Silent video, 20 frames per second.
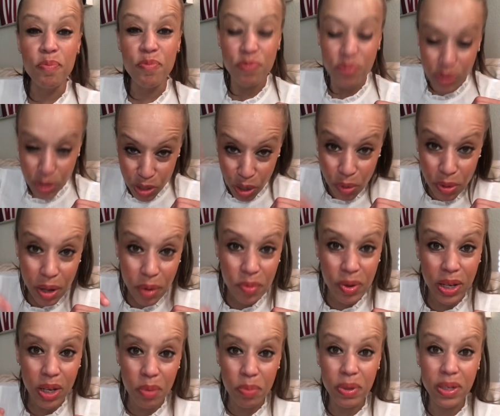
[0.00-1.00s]
so that we
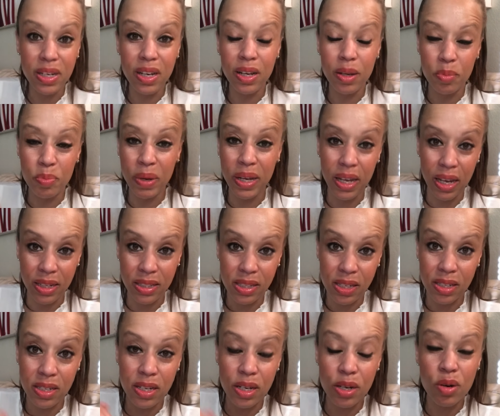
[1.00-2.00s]
can be begin to
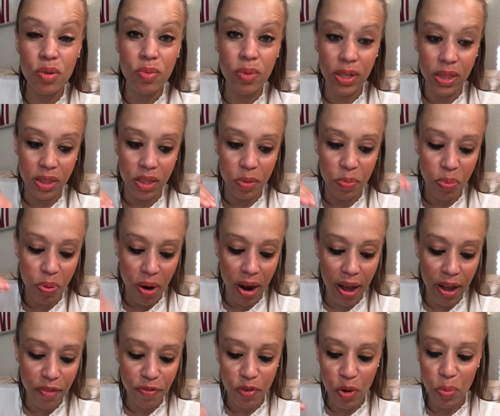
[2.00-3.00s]
deal with the
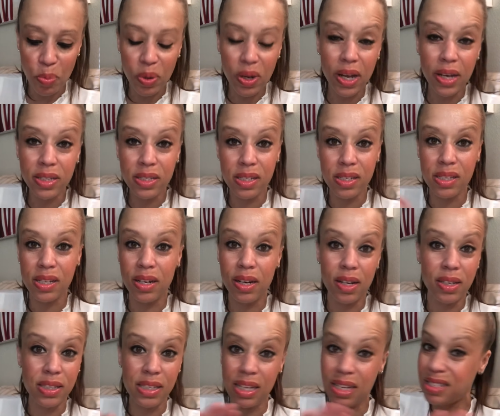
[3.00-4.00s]
prideful places in
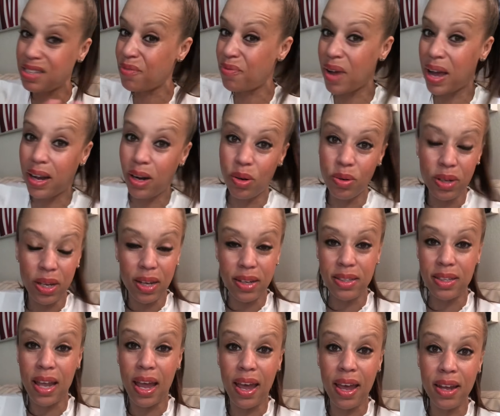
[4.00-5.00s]
us because if i don't get
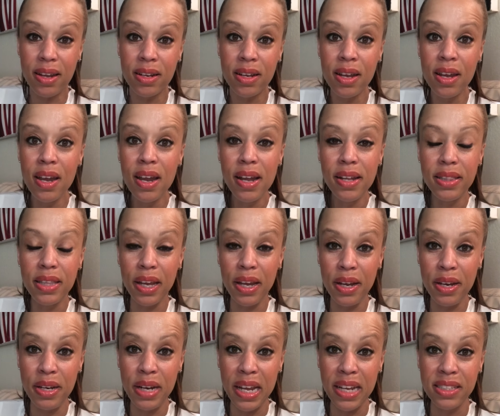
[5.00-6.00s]
that
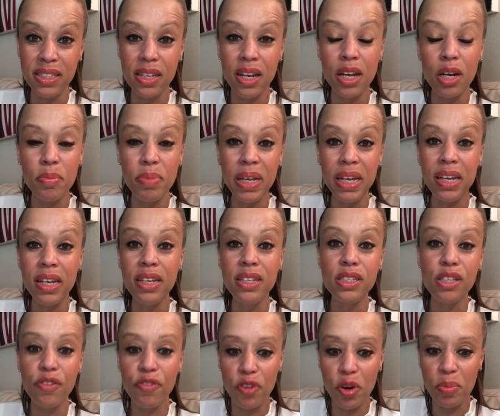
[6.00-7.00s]
then it's going to be
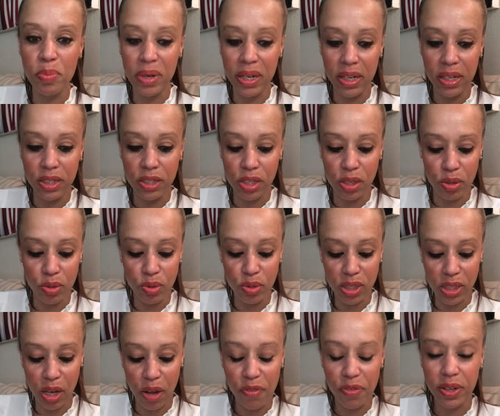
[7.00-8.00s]
easy for me to
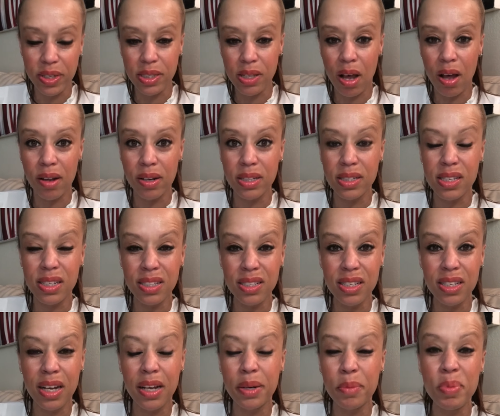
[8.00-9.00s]
self-exalt it's easy
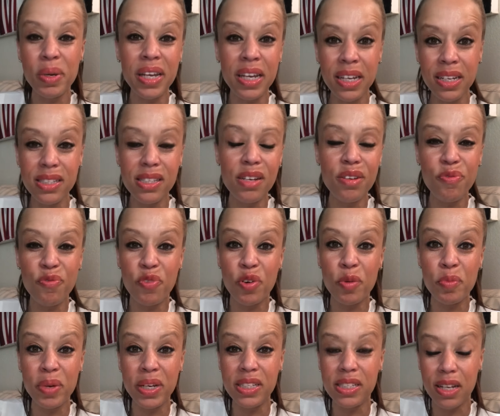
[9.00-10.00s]
going to be easy for
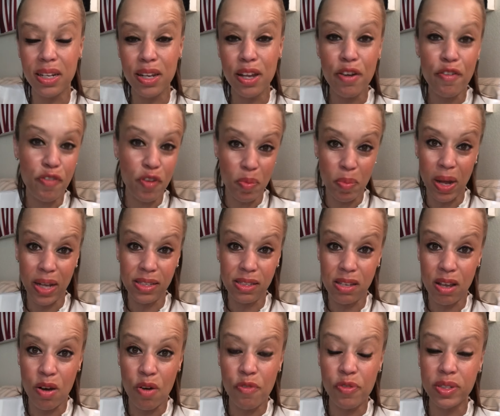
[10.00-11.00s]
me to live for
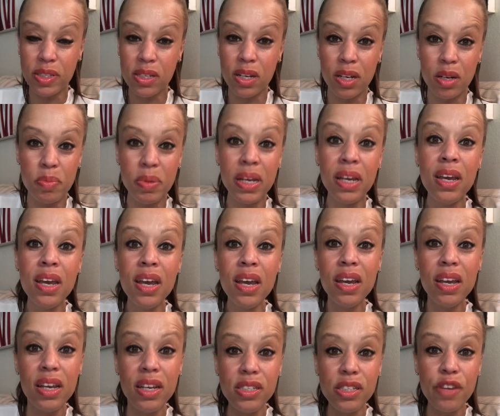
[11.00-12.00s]
myself it's going to be
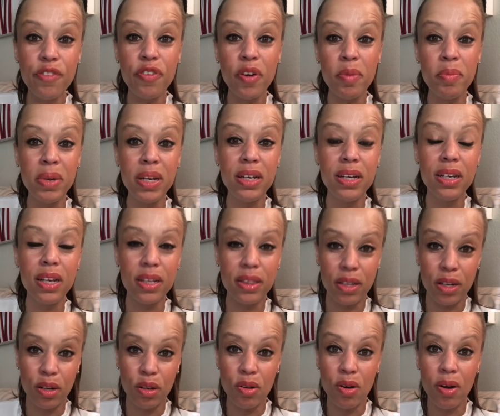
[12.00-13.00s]
easy for me to get the
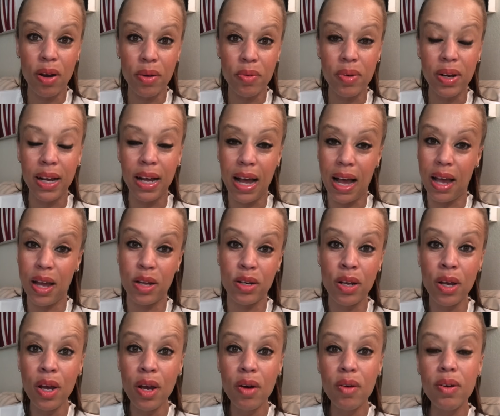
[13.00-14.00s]
glory when god
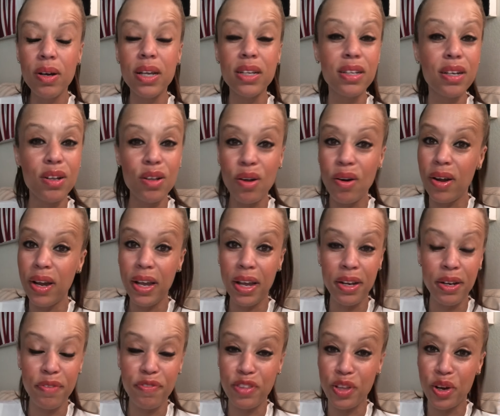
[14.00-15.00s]
will get the glory and
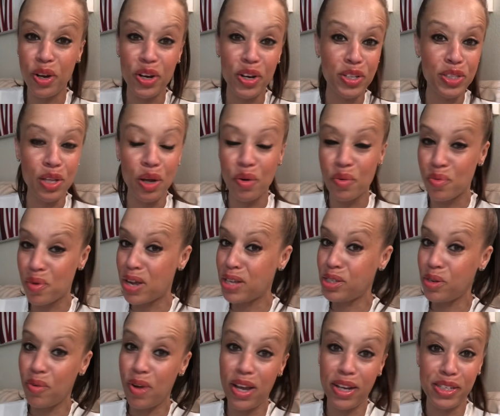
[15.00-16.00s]
if the the
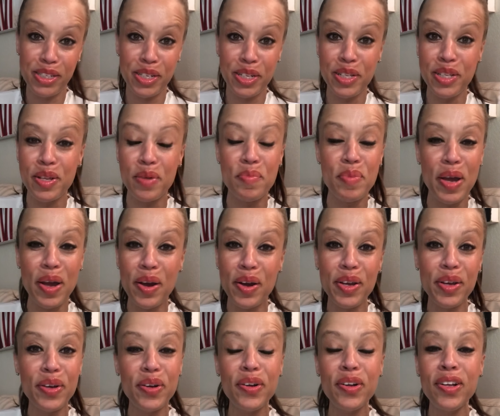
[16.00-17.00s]
resurrection the
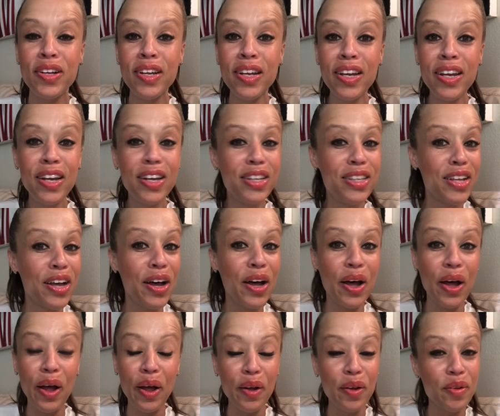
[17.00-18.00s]
burial
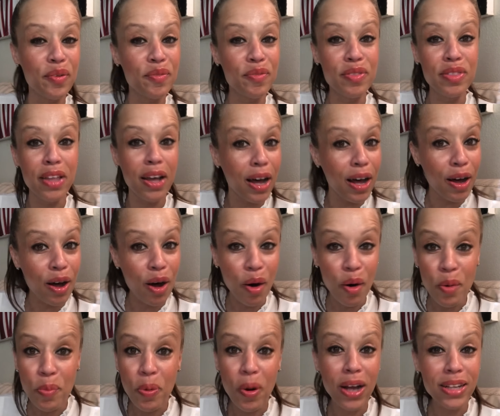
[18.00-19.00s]
the the
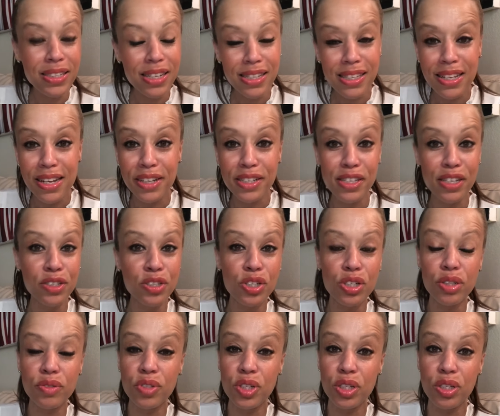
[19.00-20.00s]
whole process, the ascension
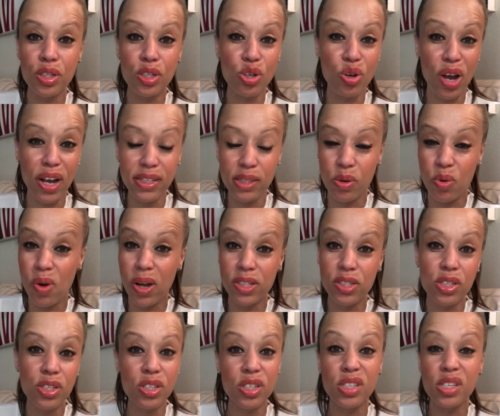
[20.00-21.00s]
of Jesus Christ and why
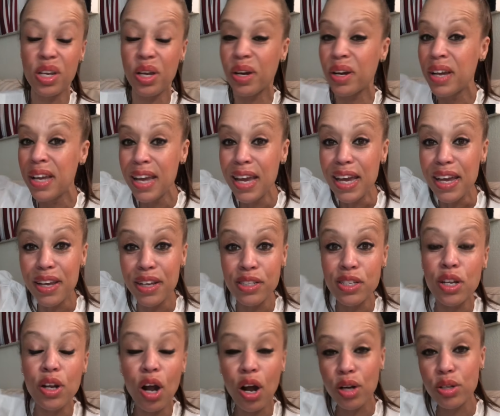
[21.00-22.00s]
Jesus here
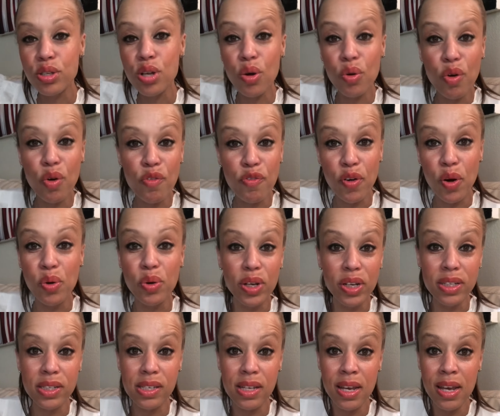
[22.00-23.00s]
isn't our total
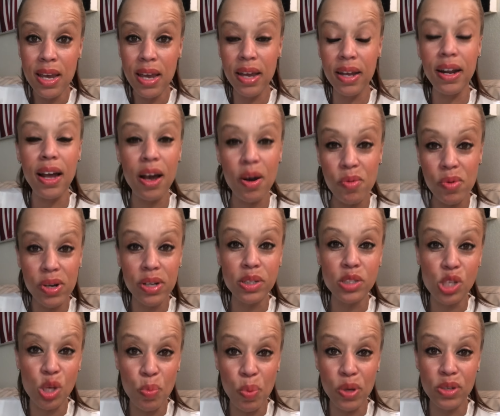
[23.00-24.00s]
focus and how we're
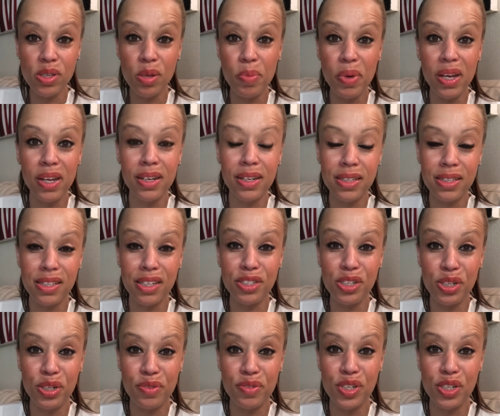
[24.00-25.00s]
supposed to be an
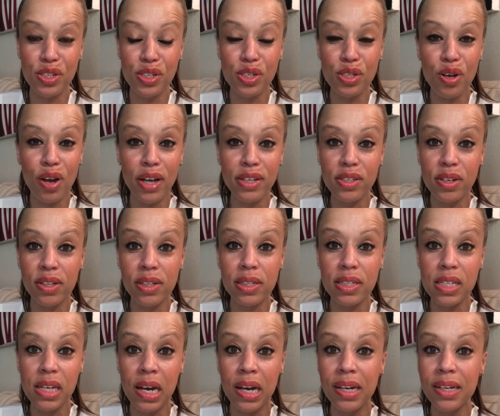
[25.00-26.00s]
extension of Jesus Christ on
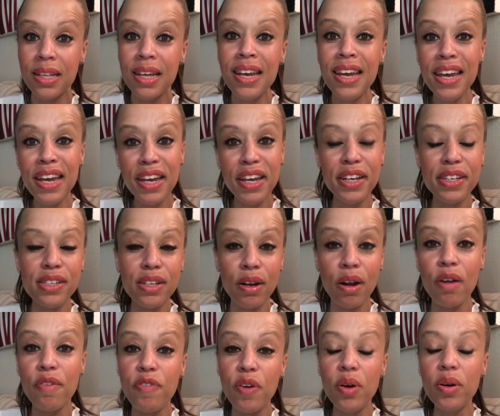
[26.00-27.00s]
this earth isn't
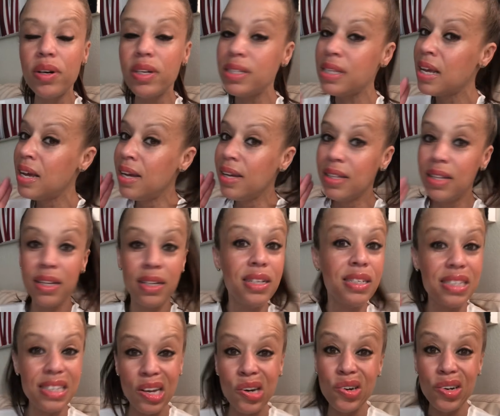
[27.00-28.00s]
our focus, then it's
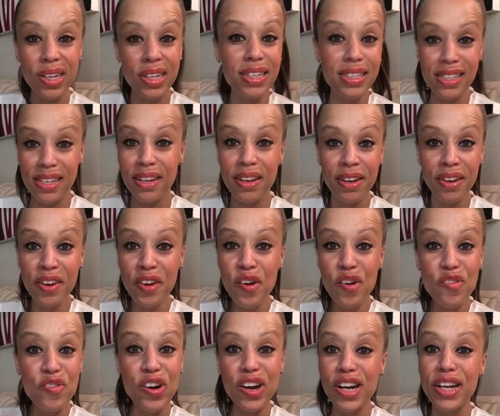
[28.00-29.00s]
so easy
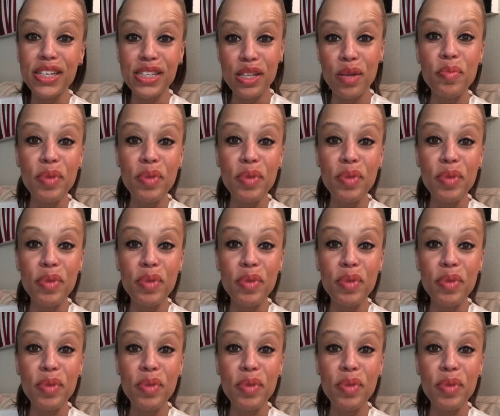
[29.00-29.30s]
for us to